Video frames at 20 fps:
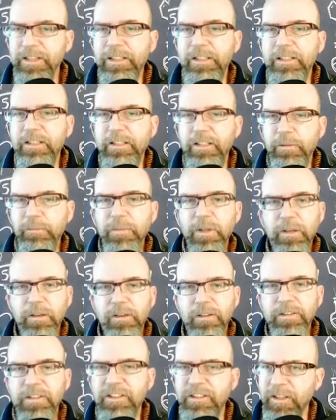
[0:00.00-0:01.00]

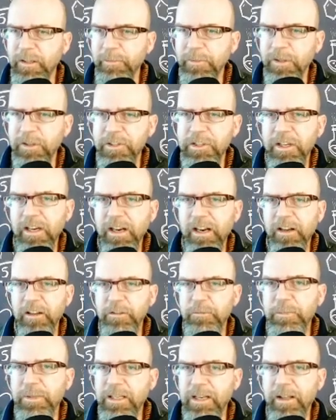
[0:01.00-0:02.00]
similar similar
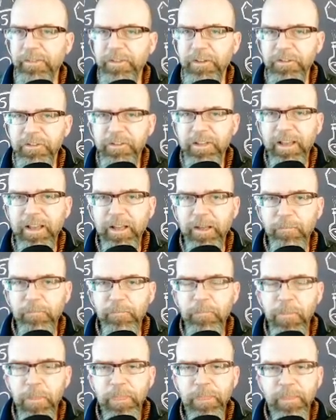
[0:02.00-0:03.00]
genetics but not the
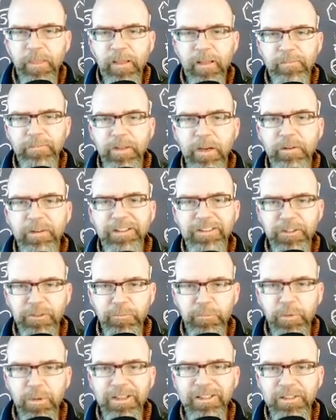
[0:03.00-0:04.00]
same, they're
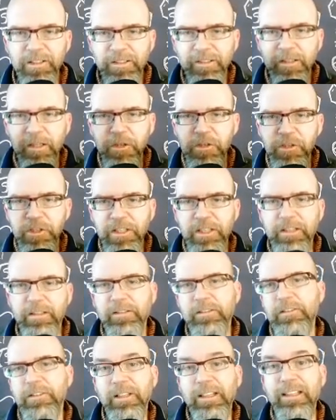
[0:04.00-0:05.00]
expressing their
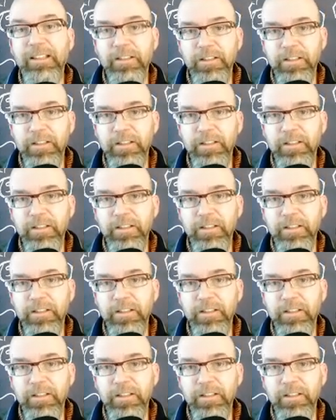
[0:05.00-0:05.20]
genes in